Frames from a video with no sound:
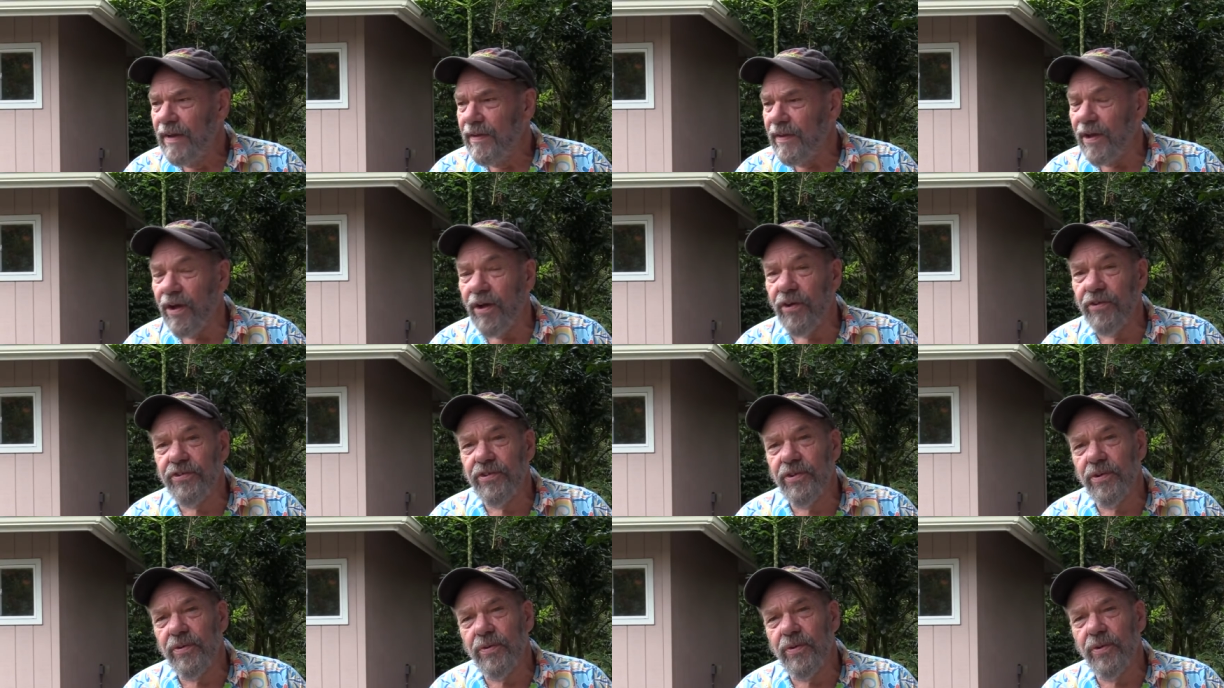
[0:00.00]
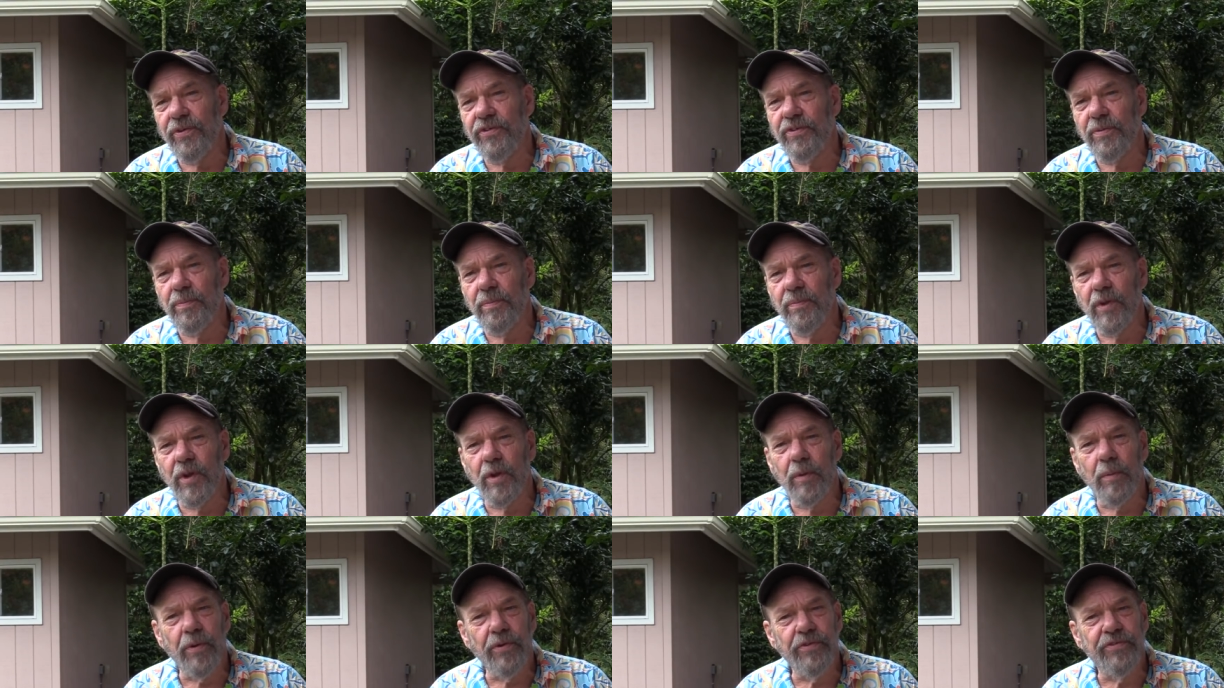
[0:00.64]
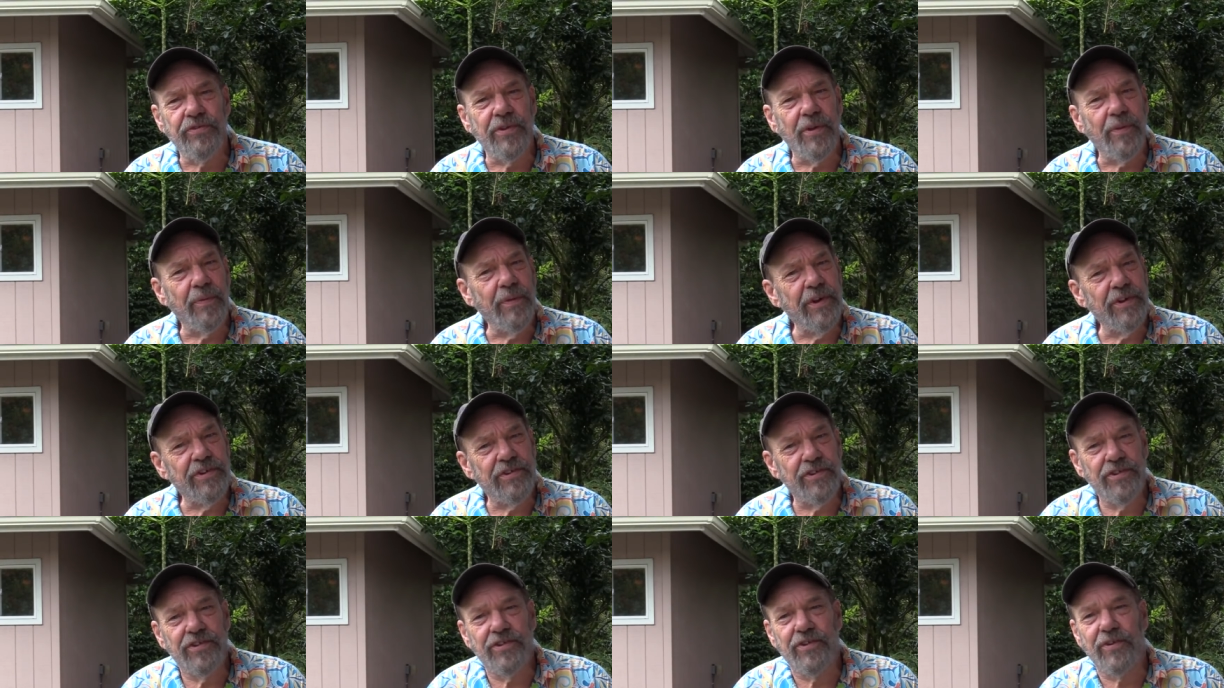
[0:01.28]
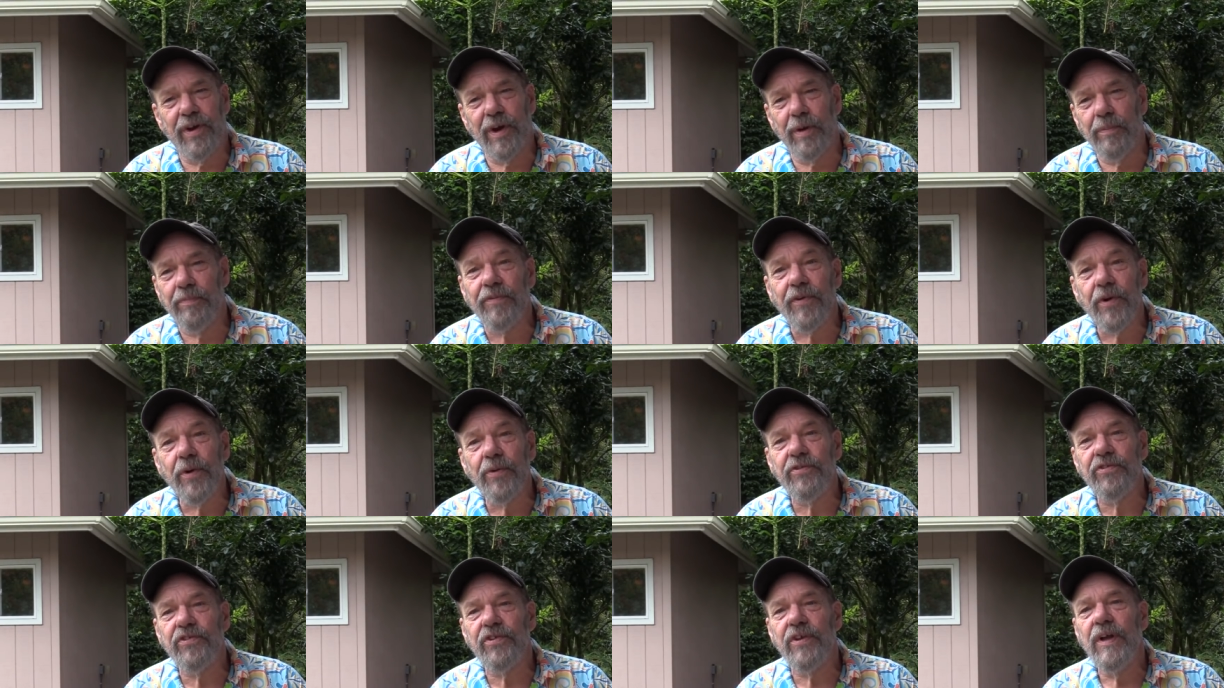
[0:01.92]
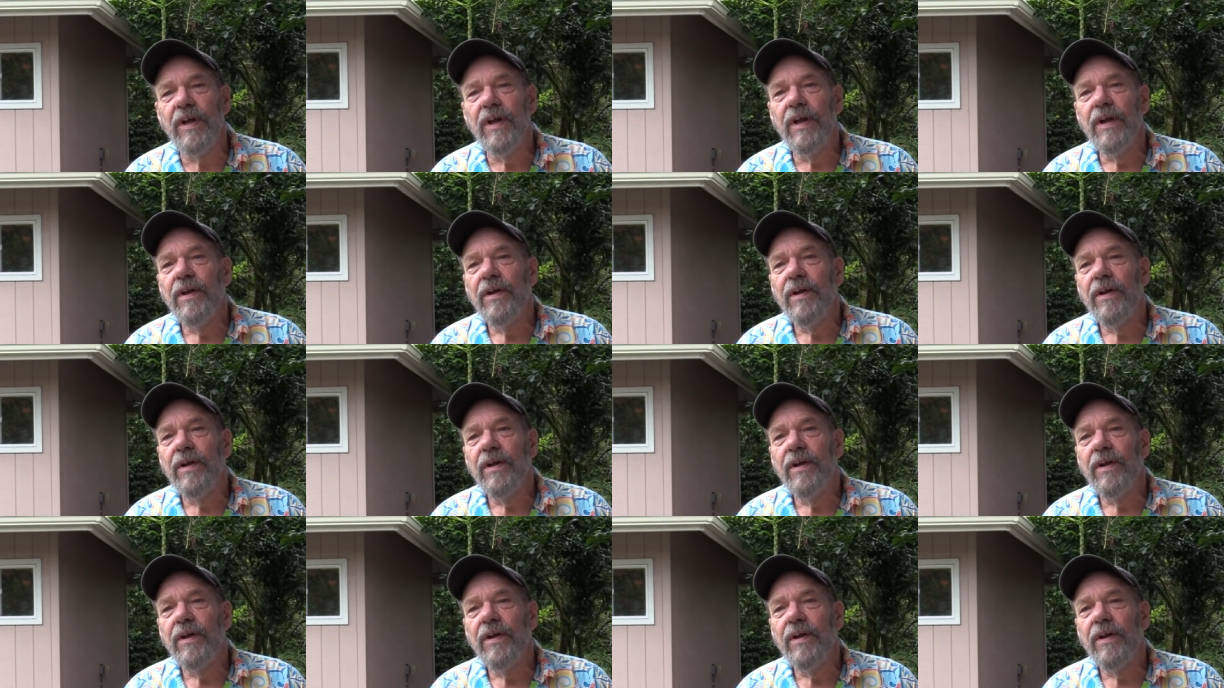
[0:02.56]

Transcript: They also grow some of the most delicious grapefruits.